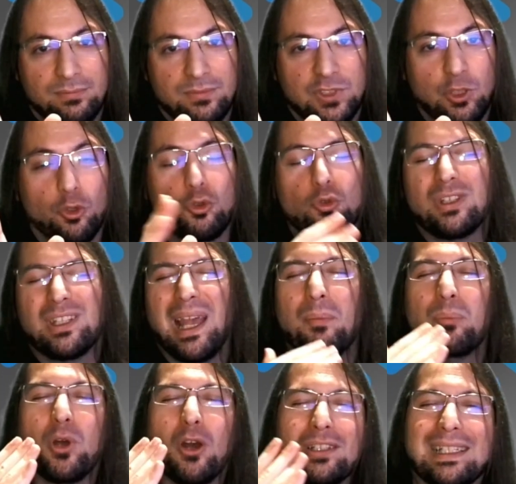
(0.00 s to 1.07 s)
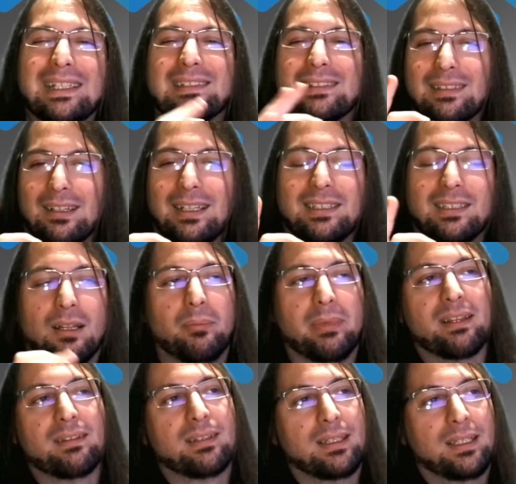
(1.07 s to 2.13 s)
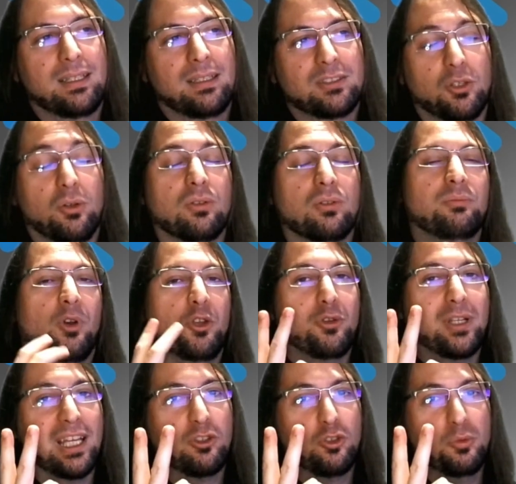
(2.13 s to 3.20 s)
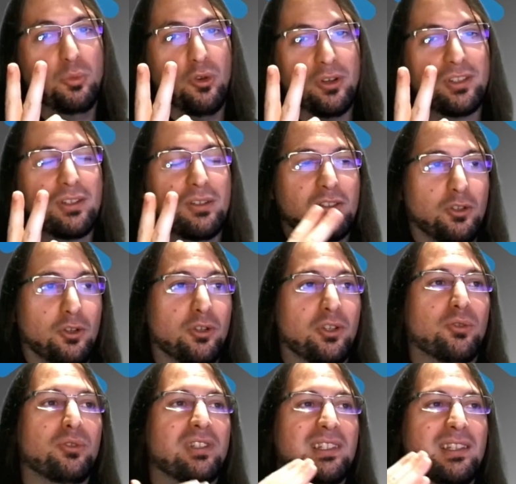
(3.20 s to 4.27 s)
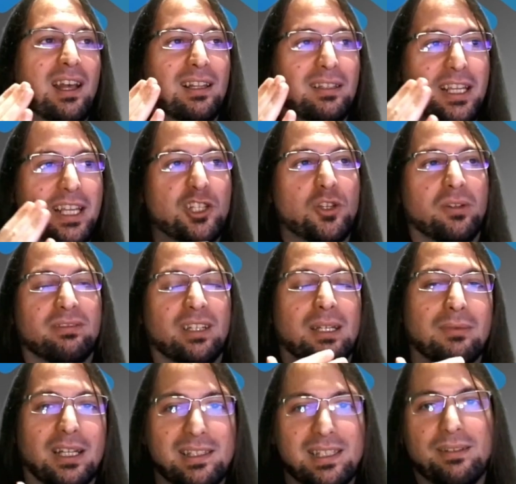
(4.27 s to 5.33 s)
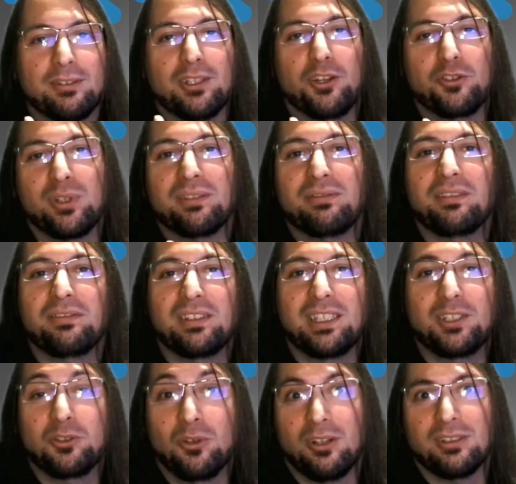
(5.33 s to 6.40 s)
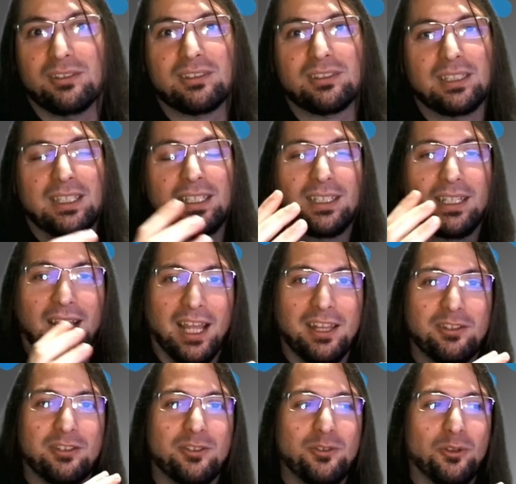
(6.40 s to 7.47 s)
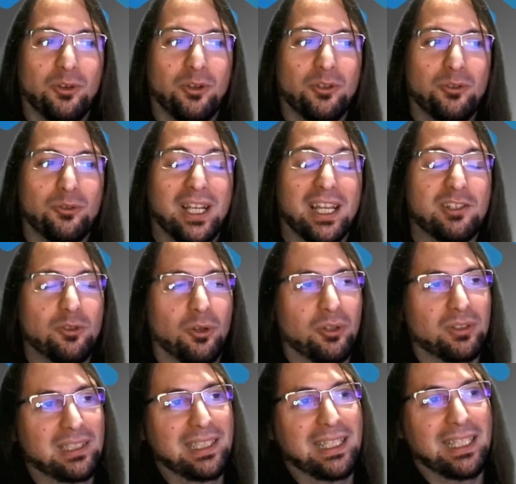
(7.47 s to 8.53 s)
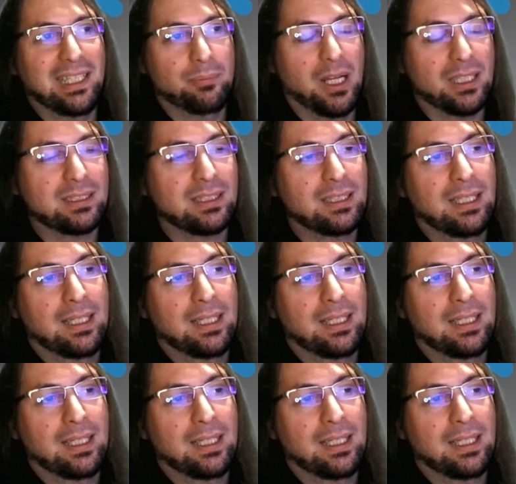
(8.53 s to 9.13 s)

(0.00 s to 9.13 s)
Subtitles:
So to temper this a little bit, so well, you get 2 books, so you could sell each of them at $750, and you get your ticket back.